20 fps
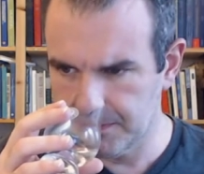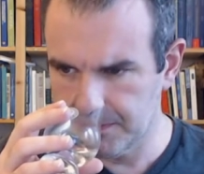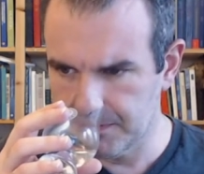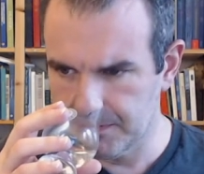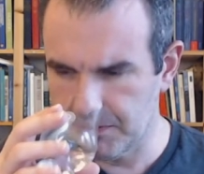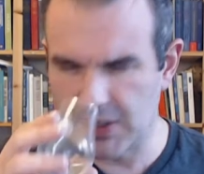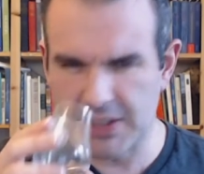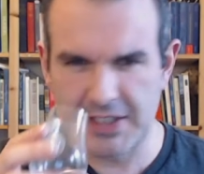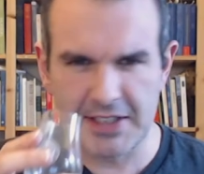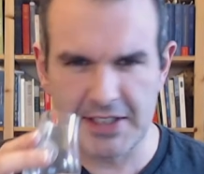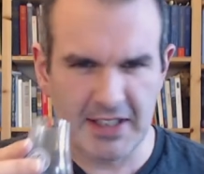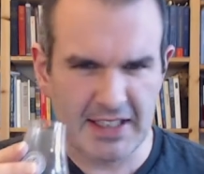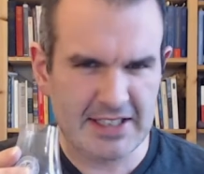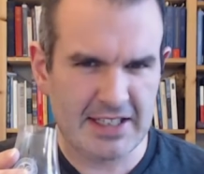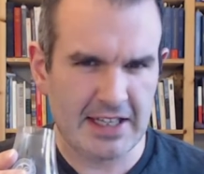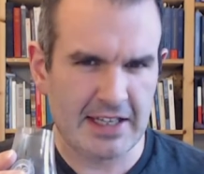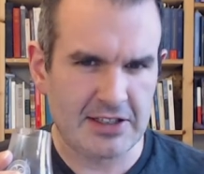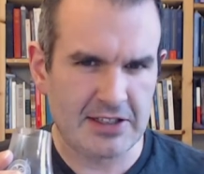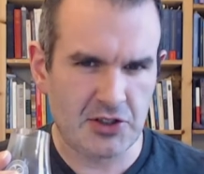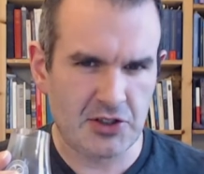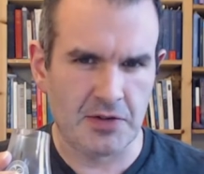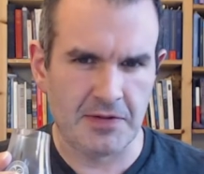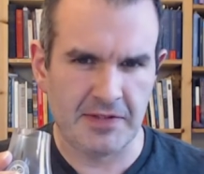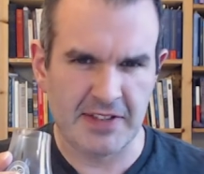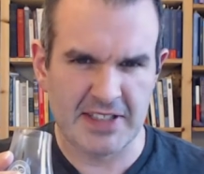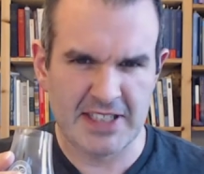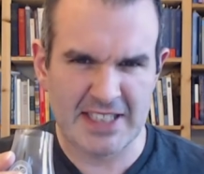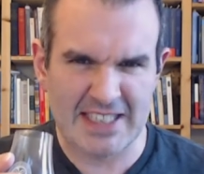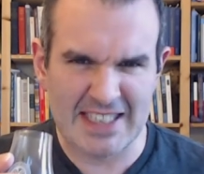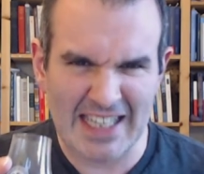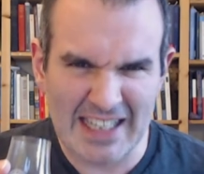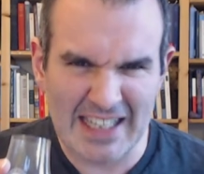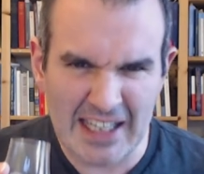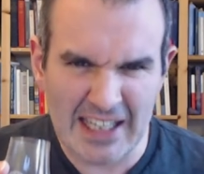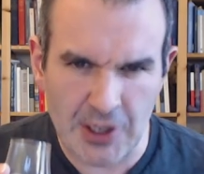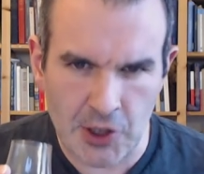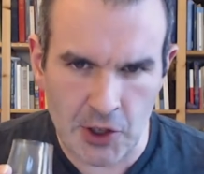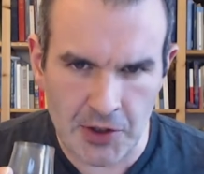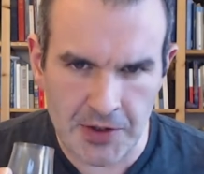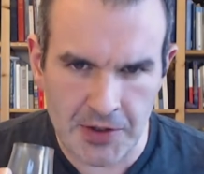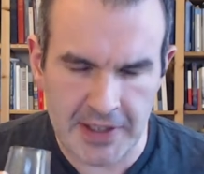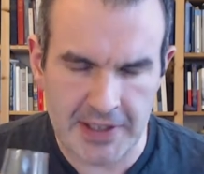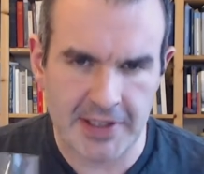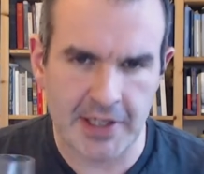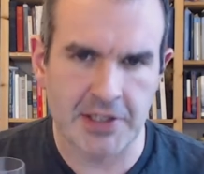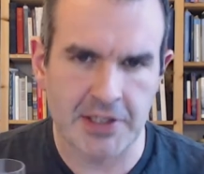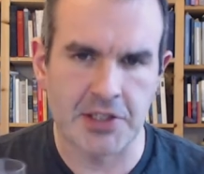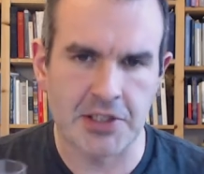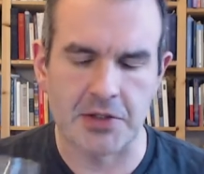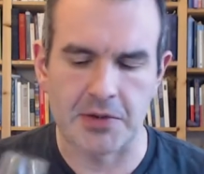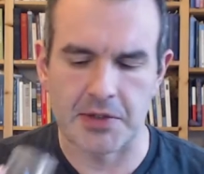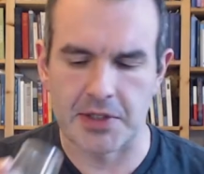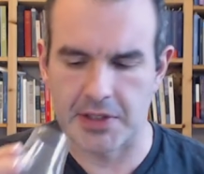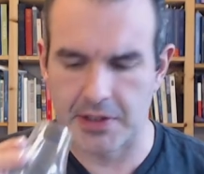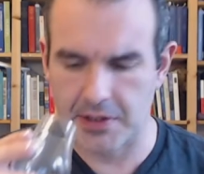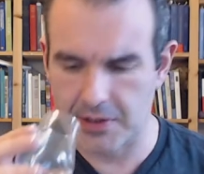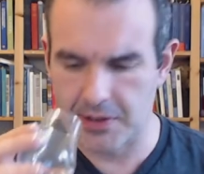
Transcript: But it still has that sort of slightly earthy touch to it.